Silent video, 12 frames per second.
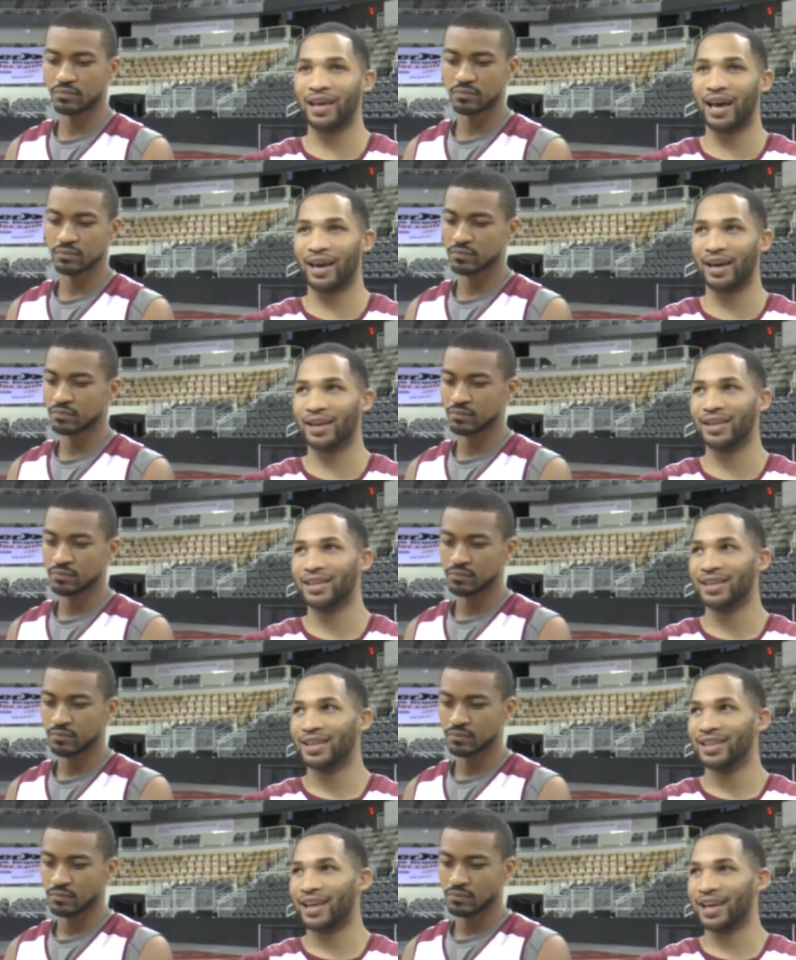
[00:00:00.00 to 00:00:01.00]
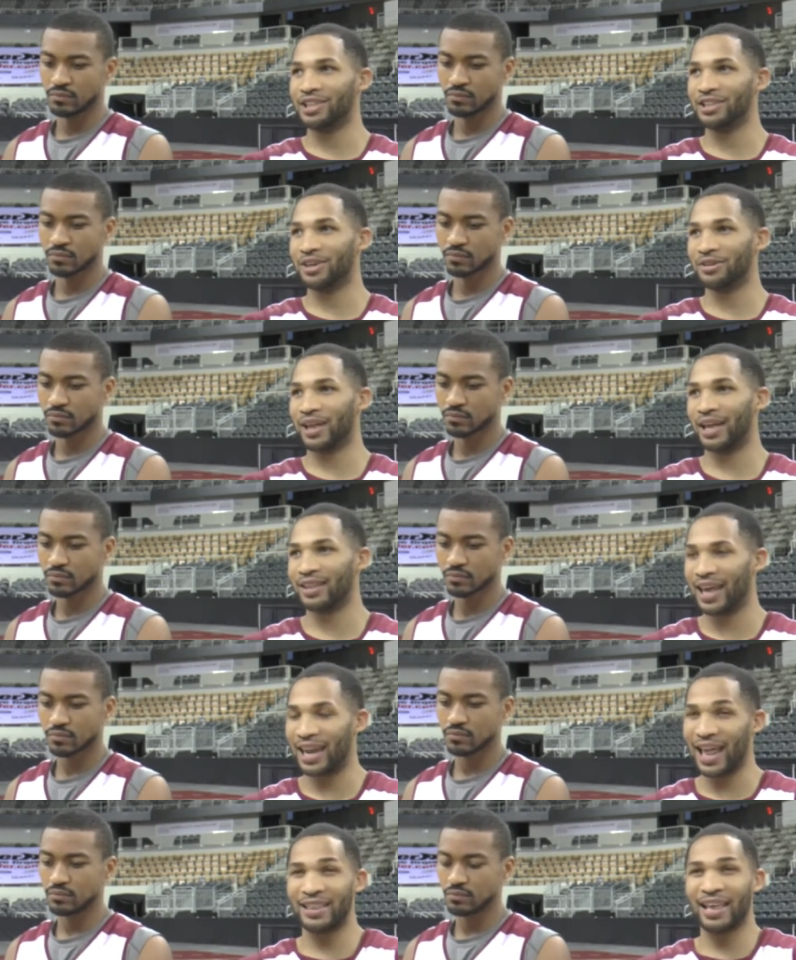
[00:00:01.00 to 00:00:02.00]
Speaker 1: that, uh, that you know, that,
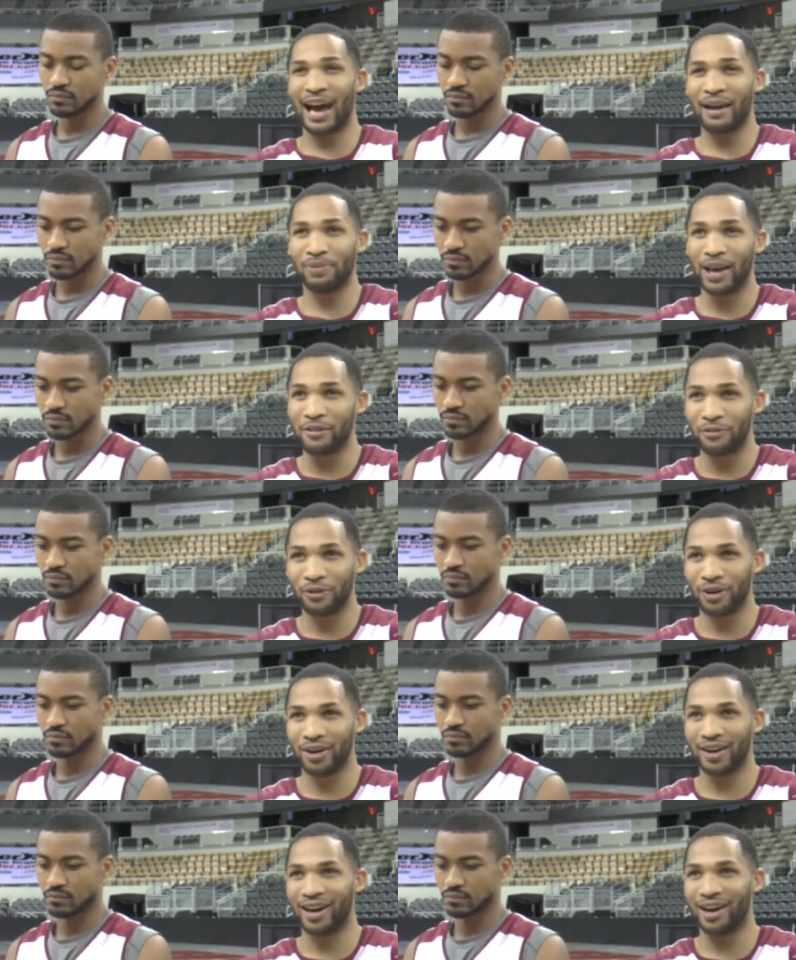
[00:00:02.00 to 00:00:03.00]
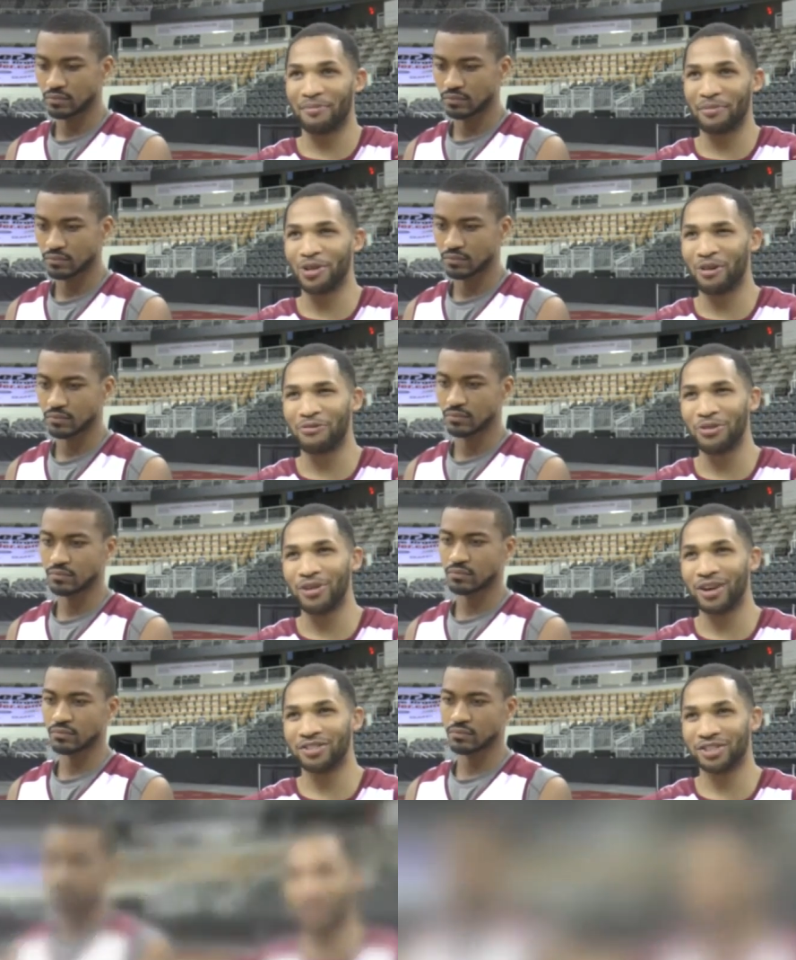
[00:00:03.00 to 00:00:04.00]
that, that, I played for, um, you know, a few
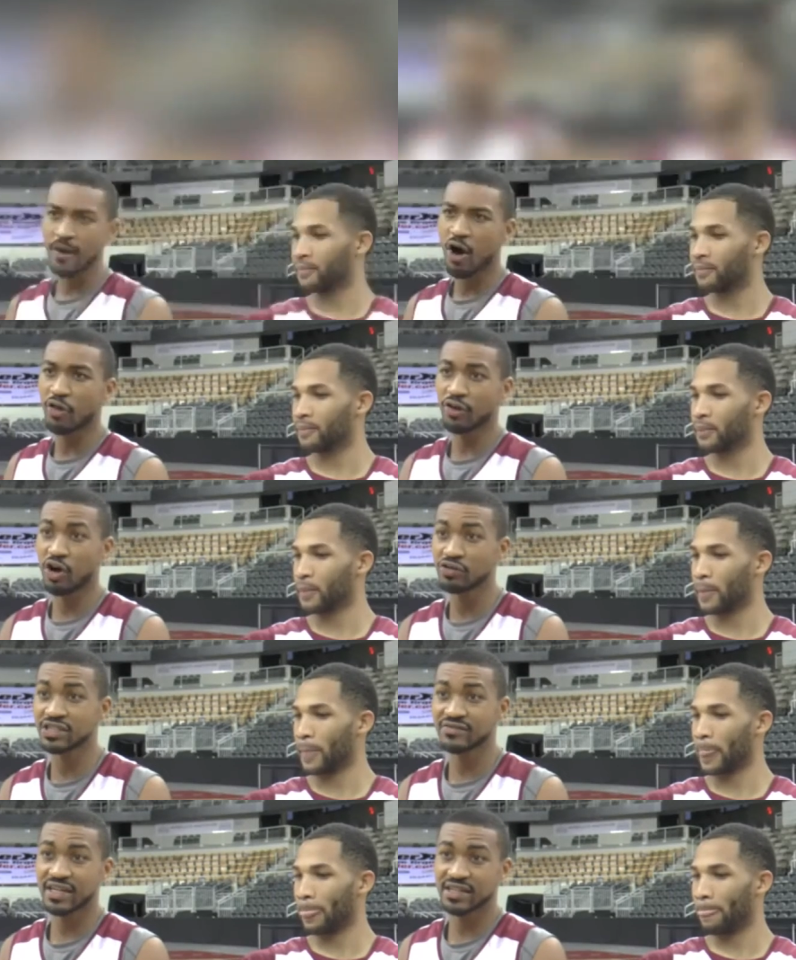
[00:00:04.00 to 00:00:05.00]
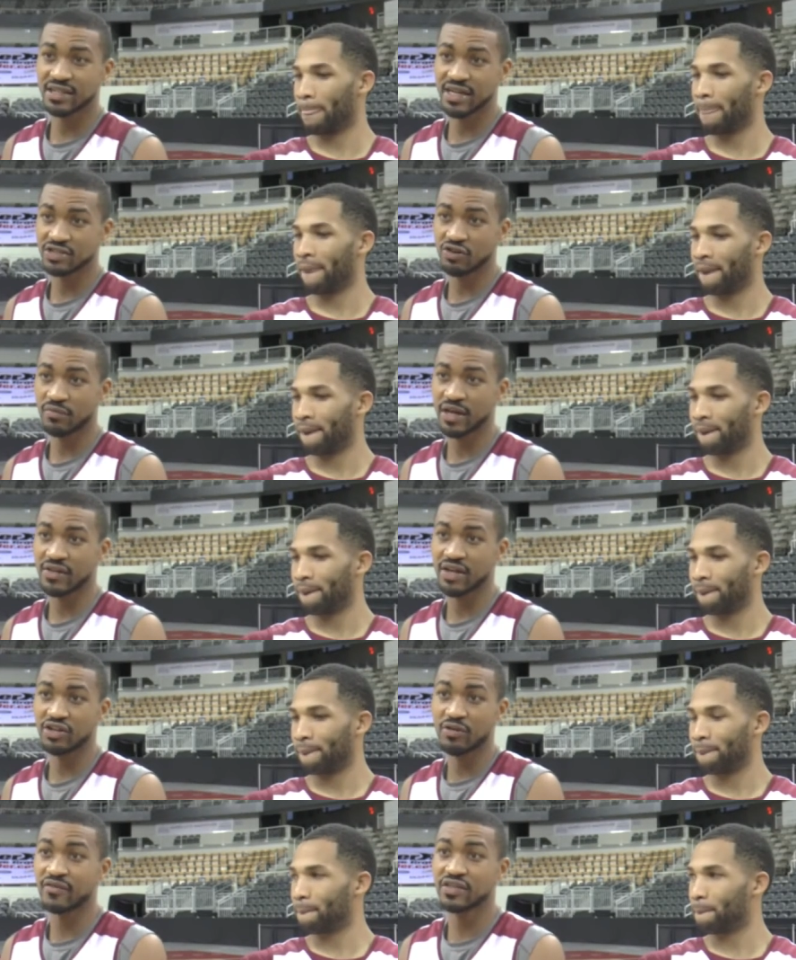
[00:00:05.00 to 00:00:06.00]
years ago all the coaches are taking chances on me,
Speaker 2: and they
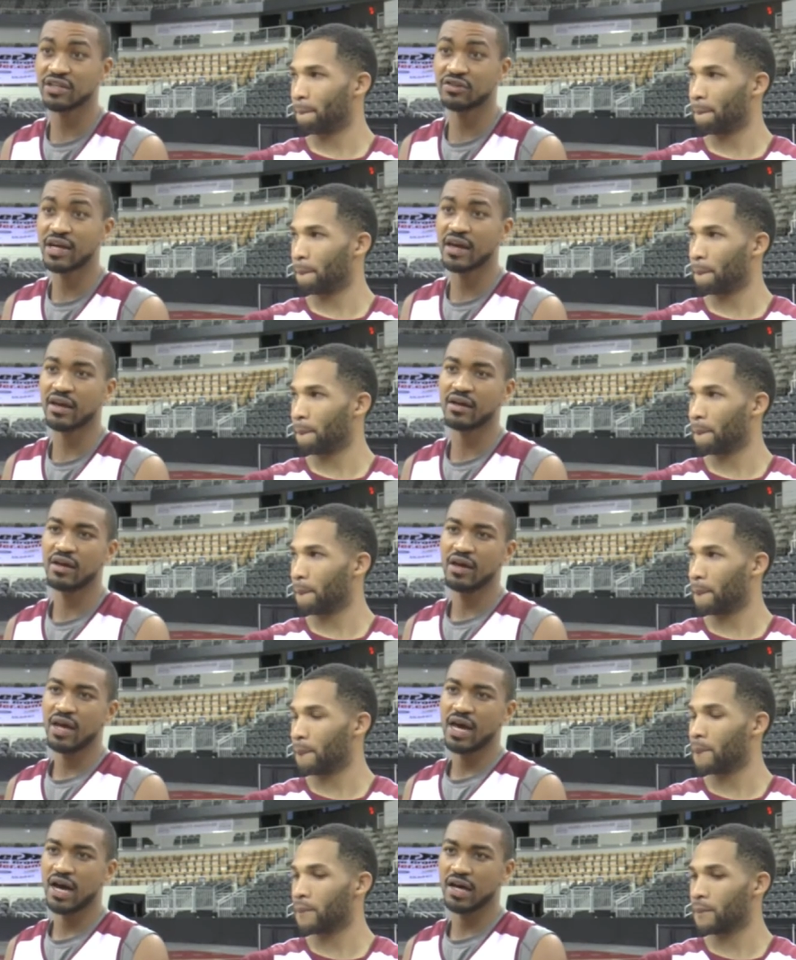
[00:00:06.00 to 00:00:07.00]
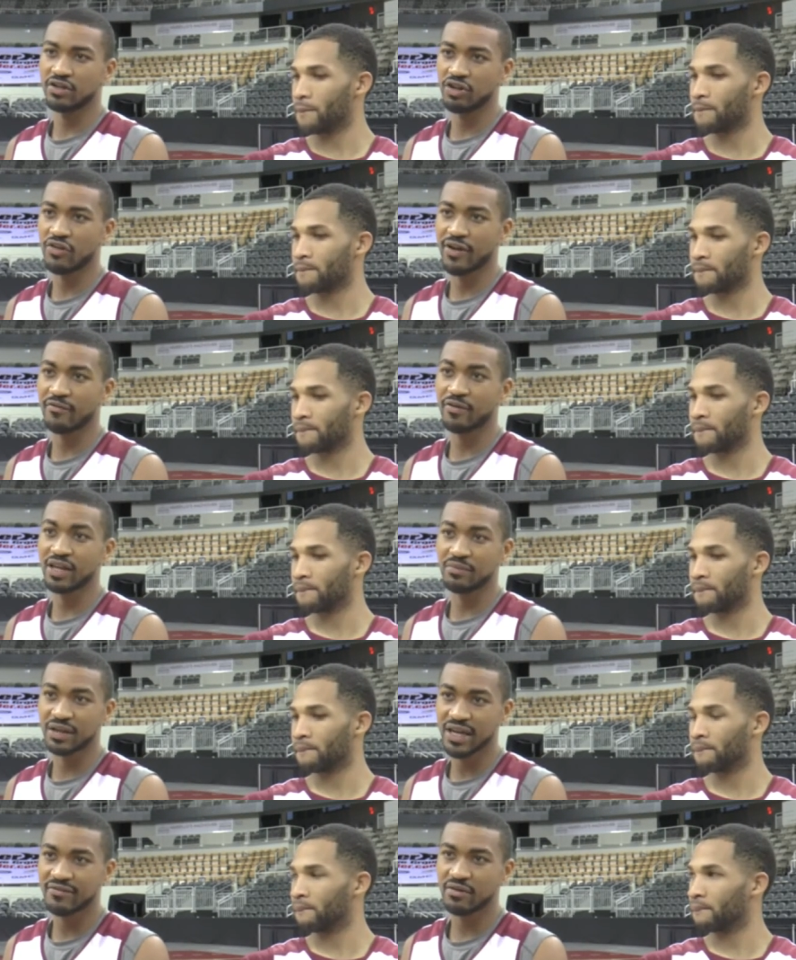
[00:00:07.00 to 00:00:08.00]
do every single day. Uh, you know, they really
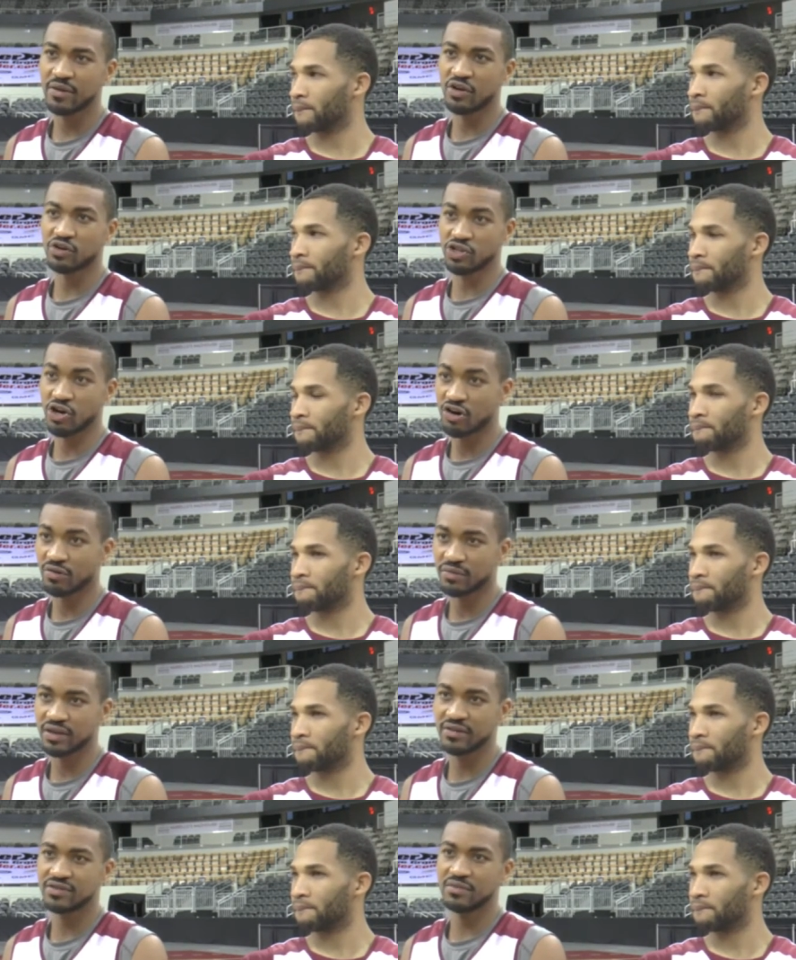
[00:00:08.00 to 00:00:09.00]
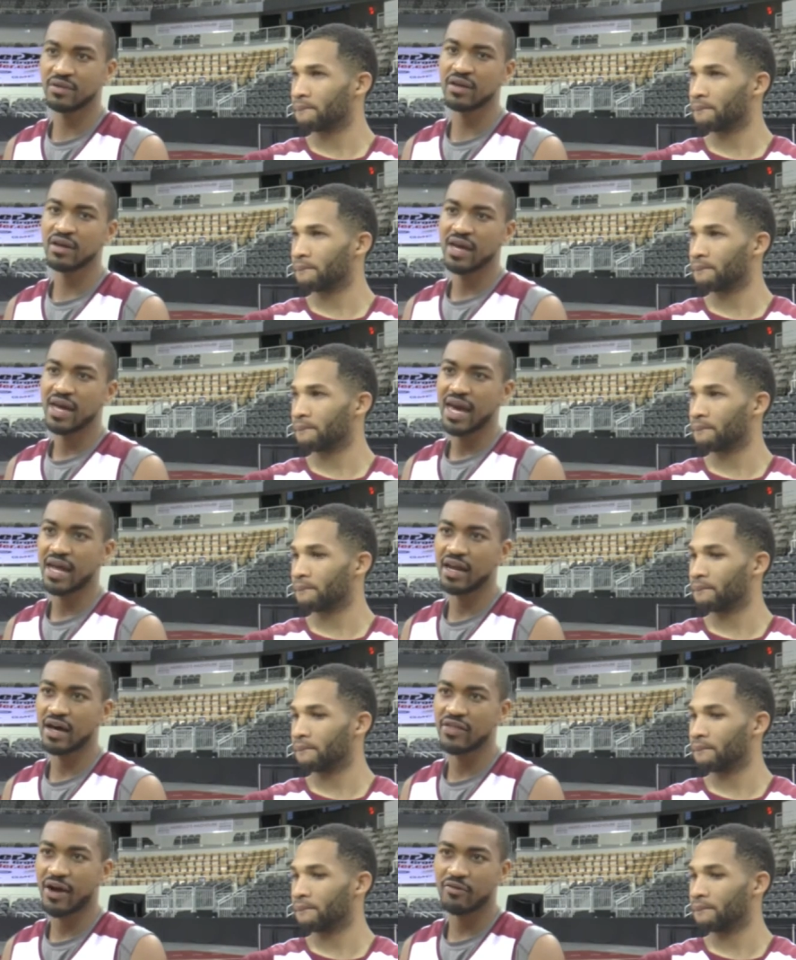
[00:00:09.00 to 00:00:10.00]
believe in me. Coach Gardner believes in me, and
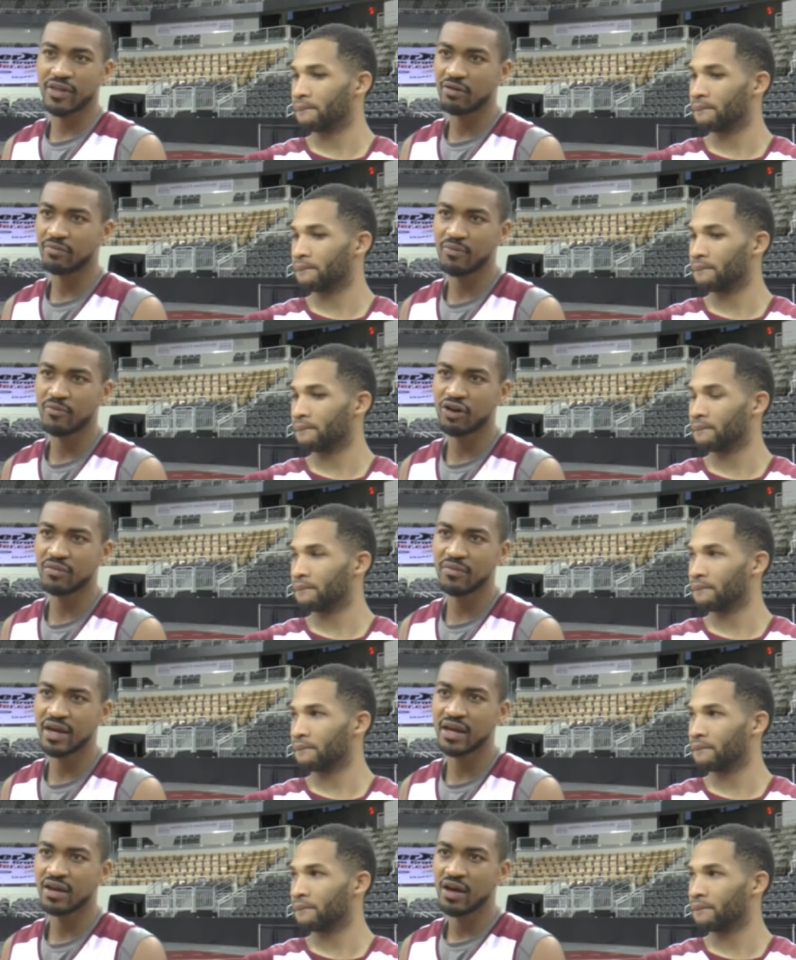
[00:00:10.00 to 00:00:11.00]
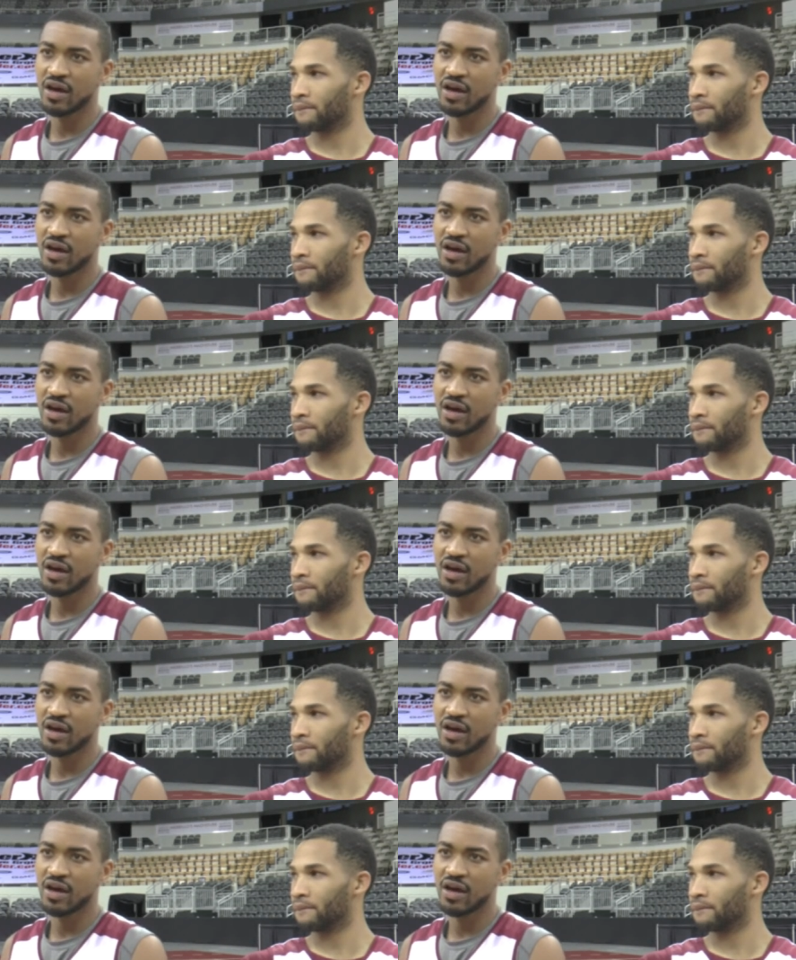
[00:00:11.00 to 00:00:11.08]
uh, that that'll mean more to me